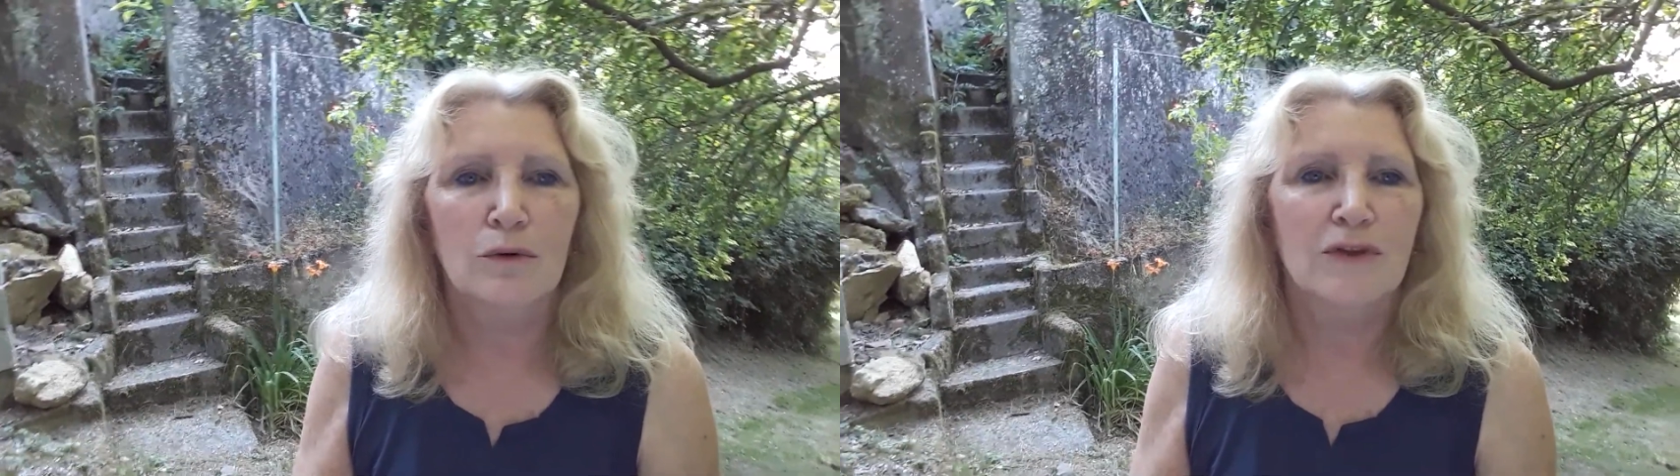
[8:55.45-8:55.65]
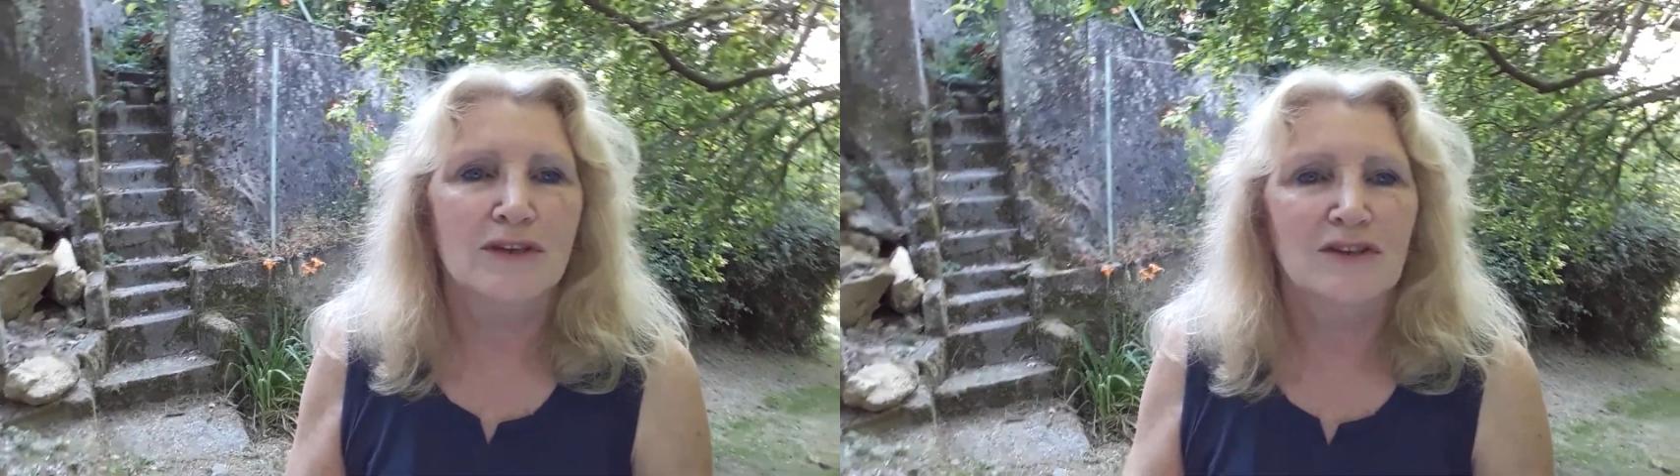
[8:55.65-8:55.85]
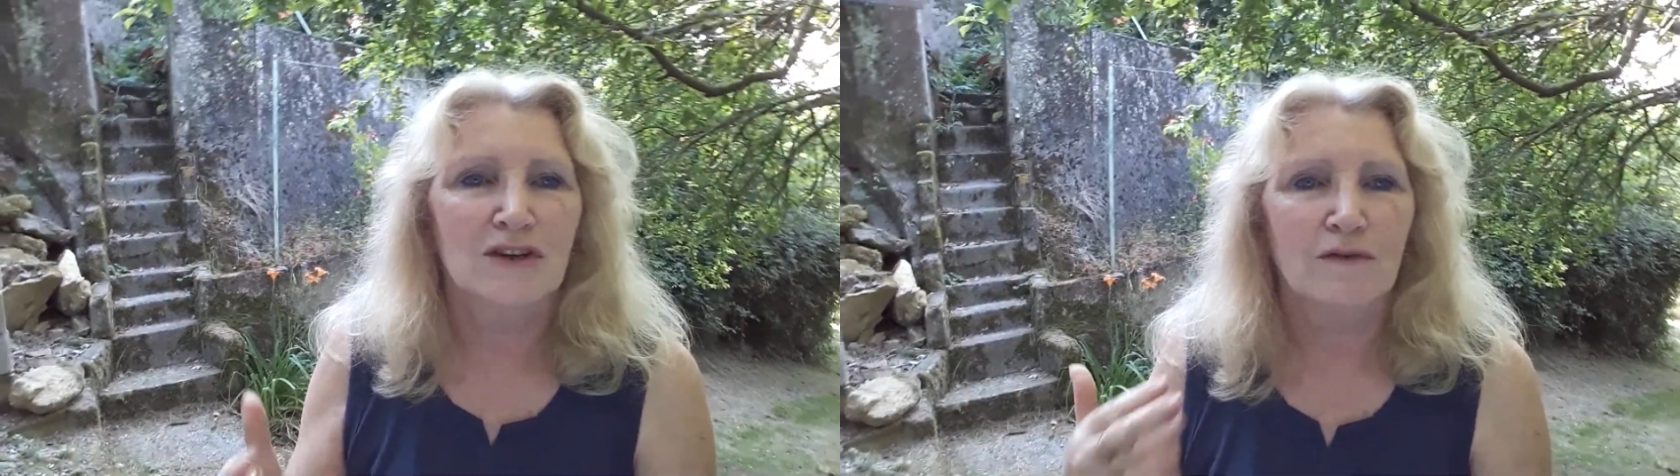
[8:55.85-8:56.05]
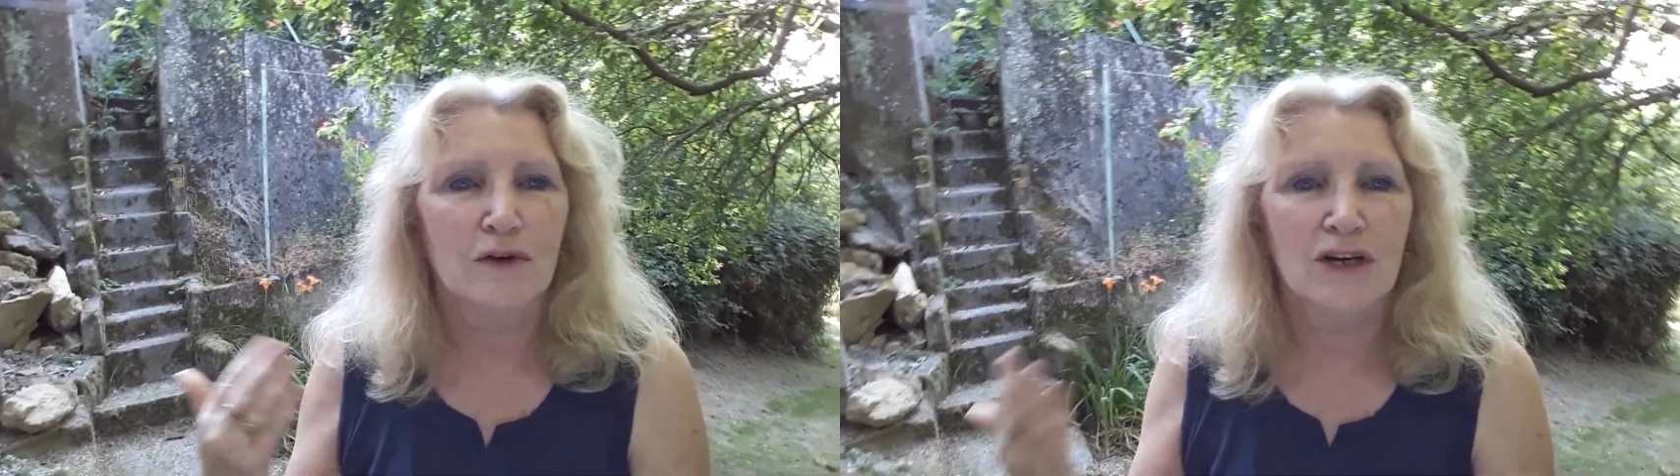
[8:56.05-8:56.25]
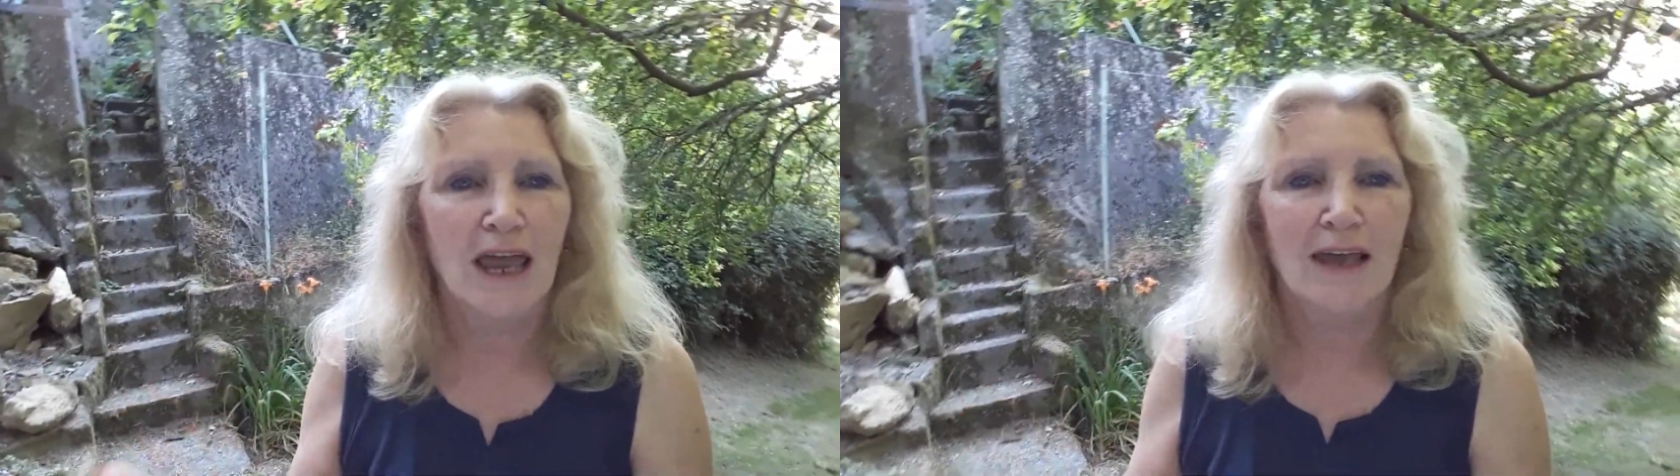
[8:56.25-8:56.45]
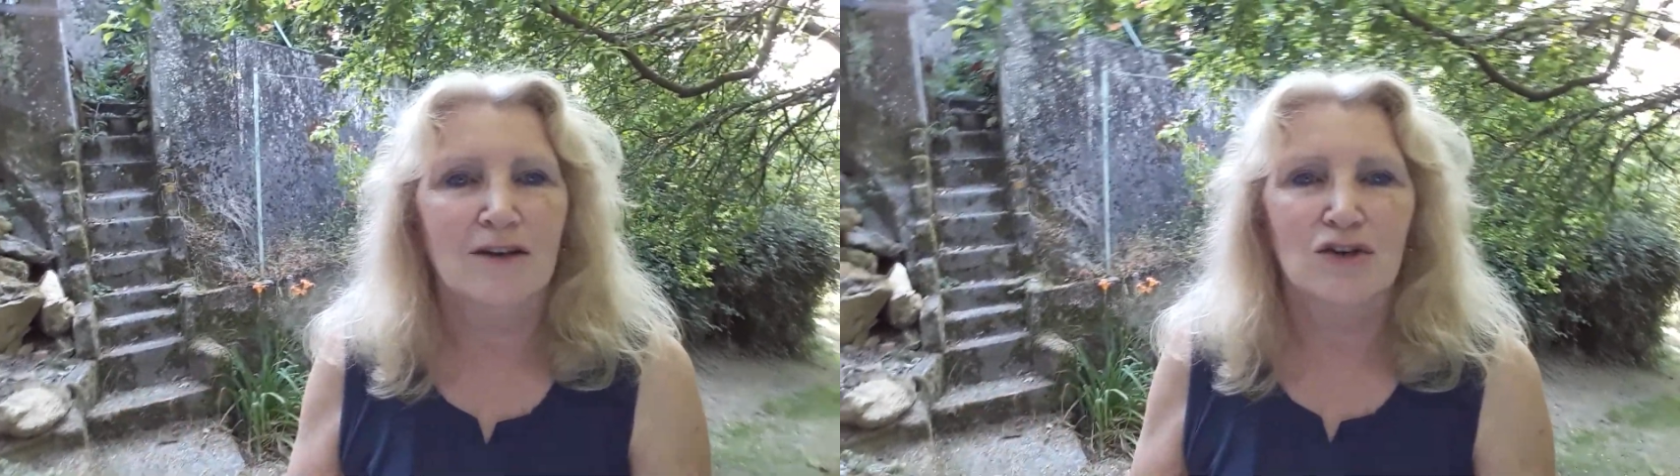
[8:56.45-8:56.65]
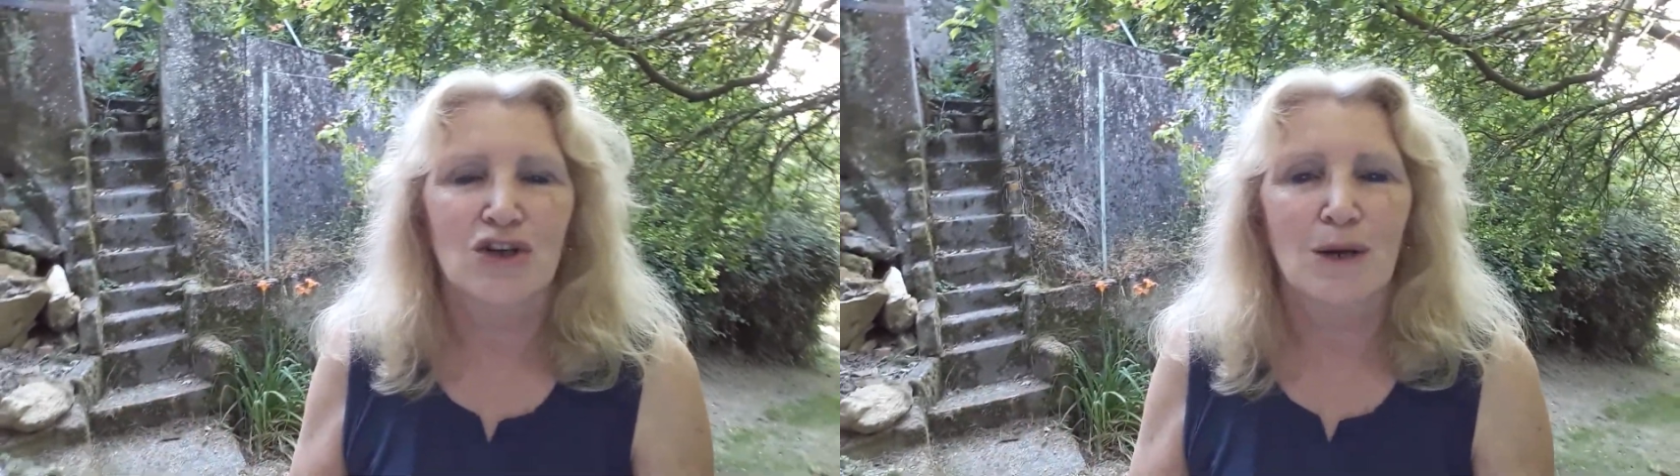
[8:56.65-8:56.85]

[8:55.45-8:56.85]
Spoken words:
this different energy.